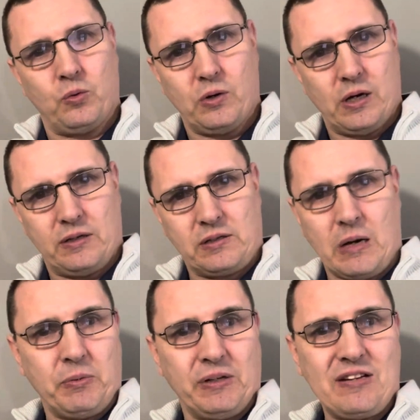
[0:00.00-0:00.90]
a
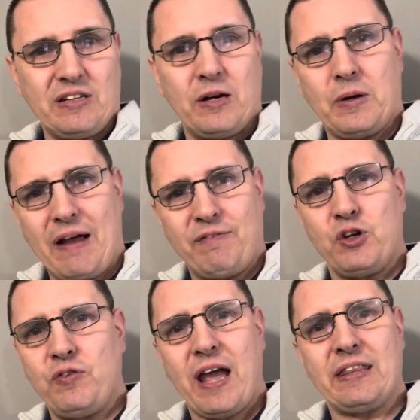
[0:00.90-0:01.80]
couple days later, after
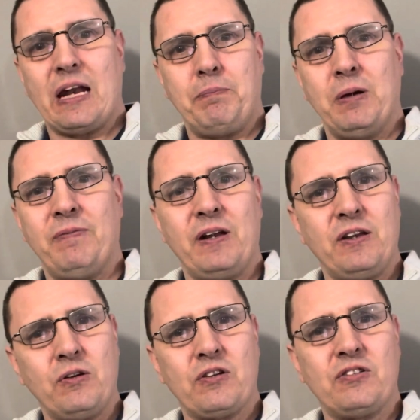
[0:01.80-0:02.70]
you've had that epiphany,
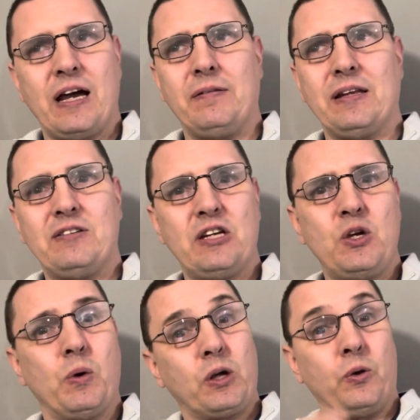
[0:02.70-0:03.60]
and you decide, let's say you
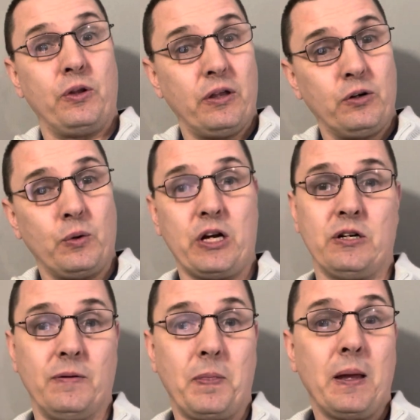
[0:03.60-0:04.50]
want to go the other
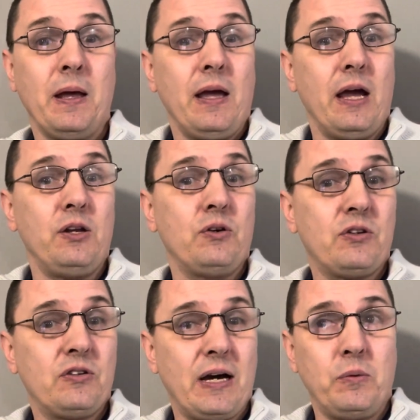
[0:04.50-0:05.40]
direction, and you
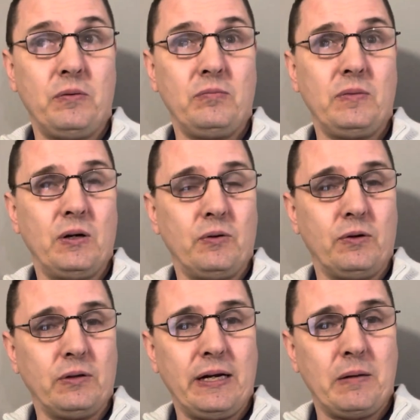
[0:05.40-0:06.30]
decide,
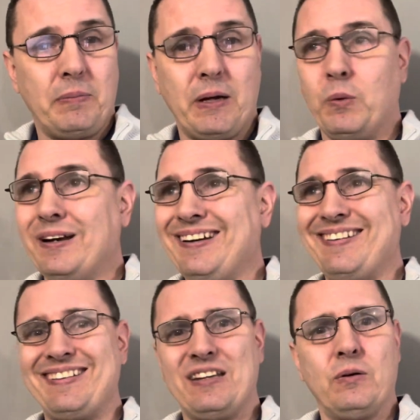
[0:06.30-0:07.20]
you're laying in bed one night and you
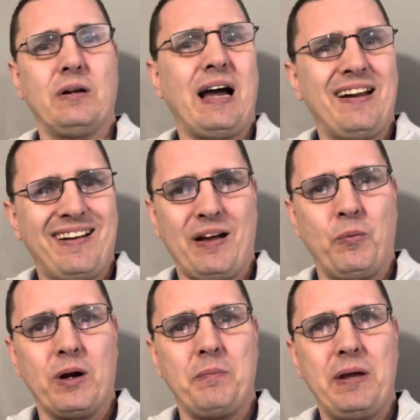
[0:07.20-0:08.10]
said, what, I
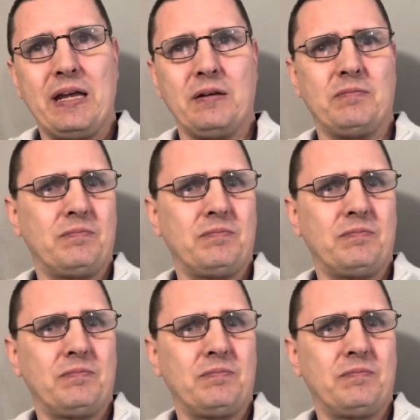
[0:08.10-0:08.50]
want to make it